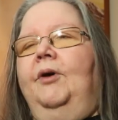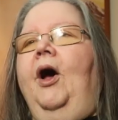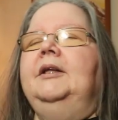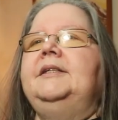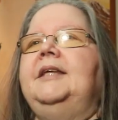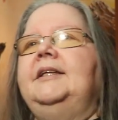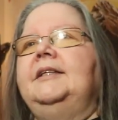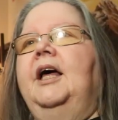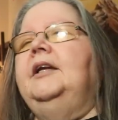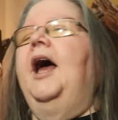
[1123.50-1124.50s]
all is said
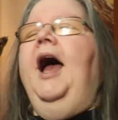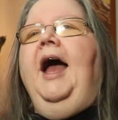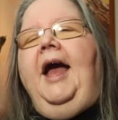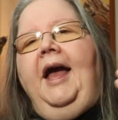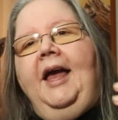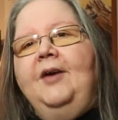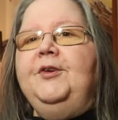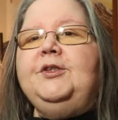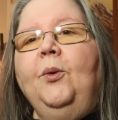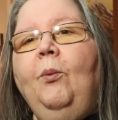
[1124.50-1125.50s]
and done. If
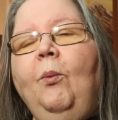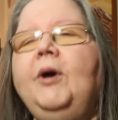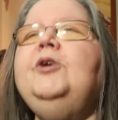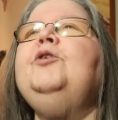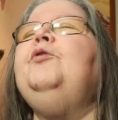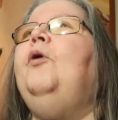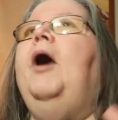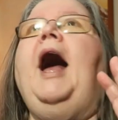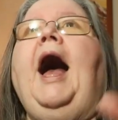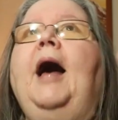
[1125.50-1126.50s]
it's a
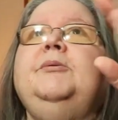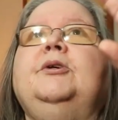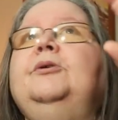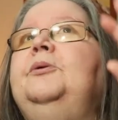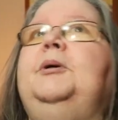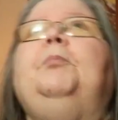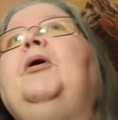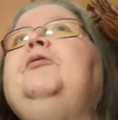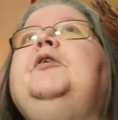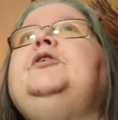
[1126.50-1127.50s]
wonderful, absolutely
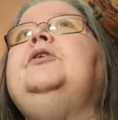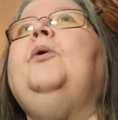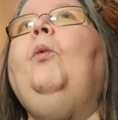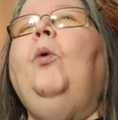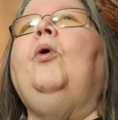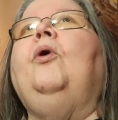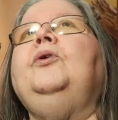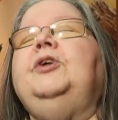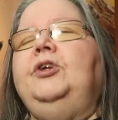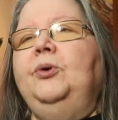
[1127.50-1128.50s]
perfect
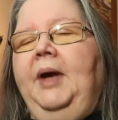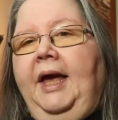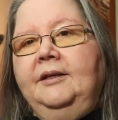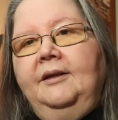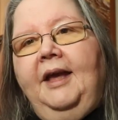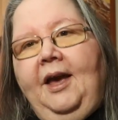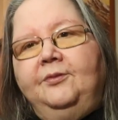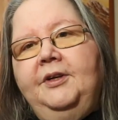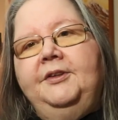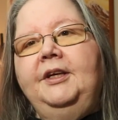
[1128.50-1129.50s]
world, you get
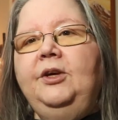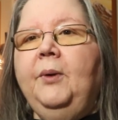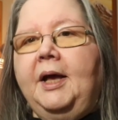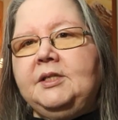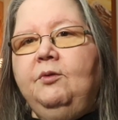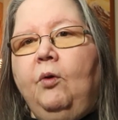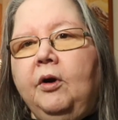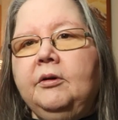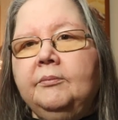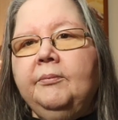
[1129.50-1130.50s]
everything you ask
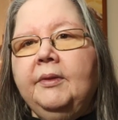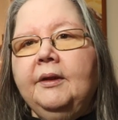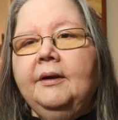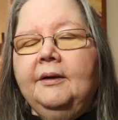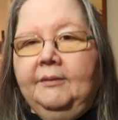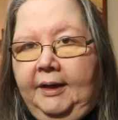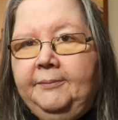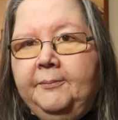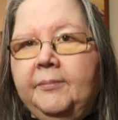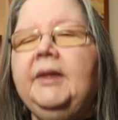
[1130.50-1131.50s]
for, right?